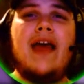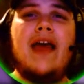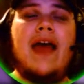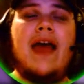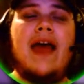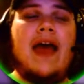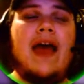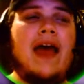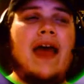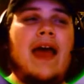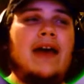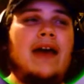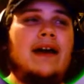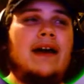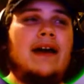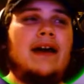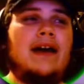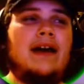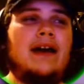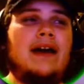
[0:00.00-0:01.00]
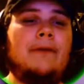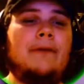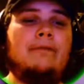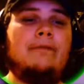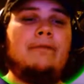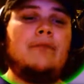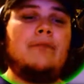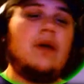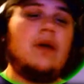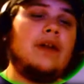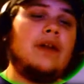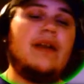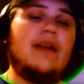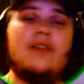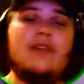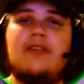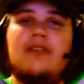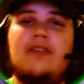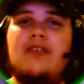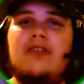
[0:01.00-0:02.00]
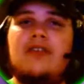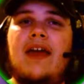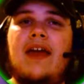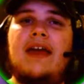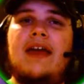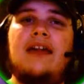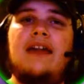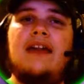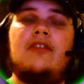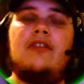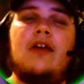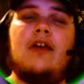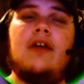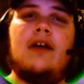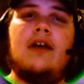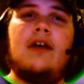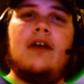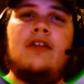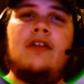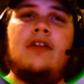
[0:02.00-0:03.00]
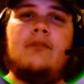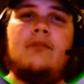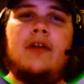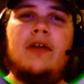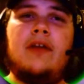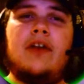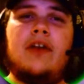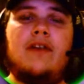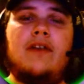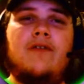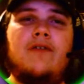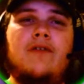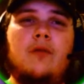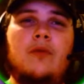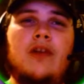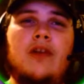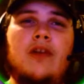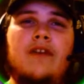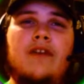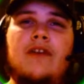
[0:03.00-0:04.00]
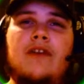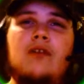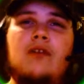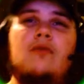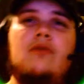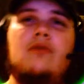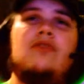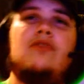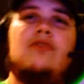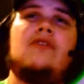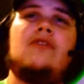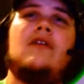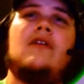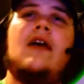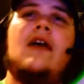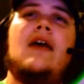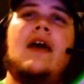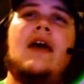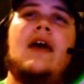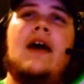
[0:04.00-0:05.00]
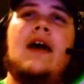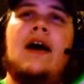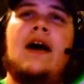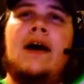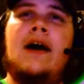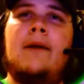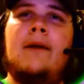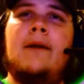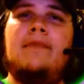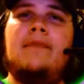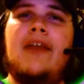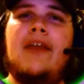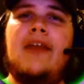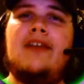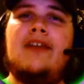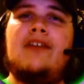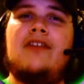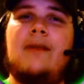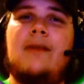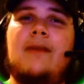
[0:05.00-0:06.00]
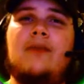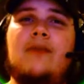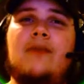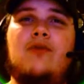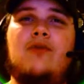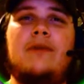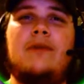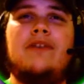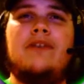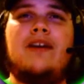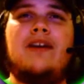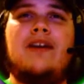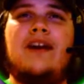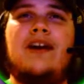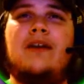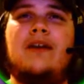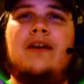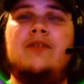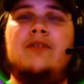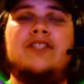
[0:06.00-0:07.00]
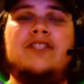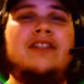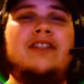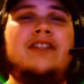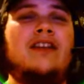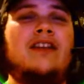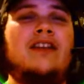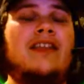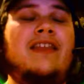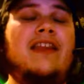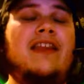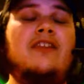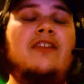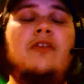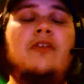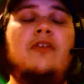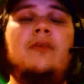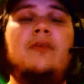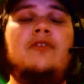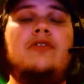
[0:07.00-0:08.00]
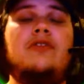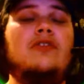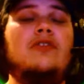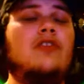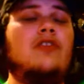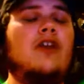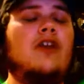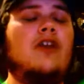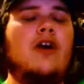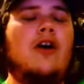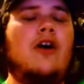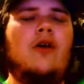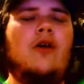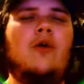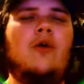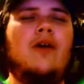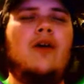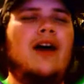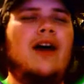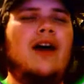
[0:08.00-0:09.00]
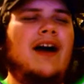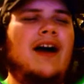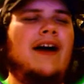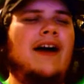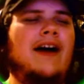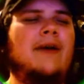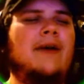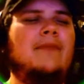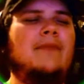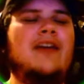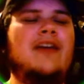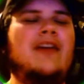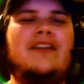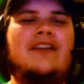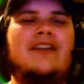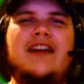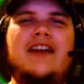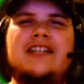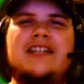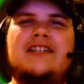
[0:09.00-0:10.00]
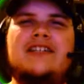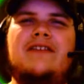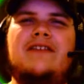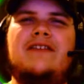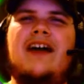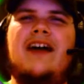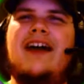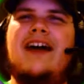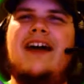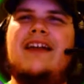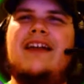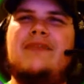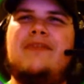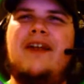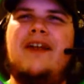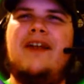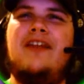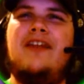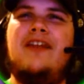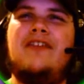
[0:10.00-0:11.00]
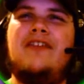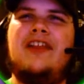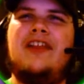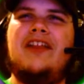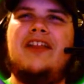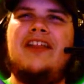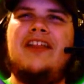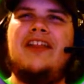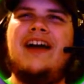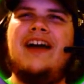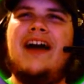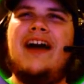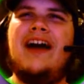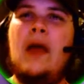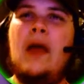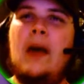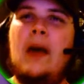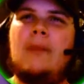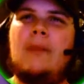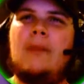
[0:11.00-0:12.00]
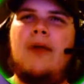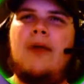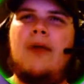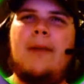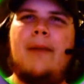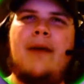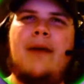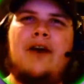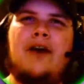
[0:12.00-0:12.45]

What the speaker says: And, well, needless to say, it's pretty good from what I've used. Next up is Whimsicott, which needs almost no introduction. It's my lovely little bright powder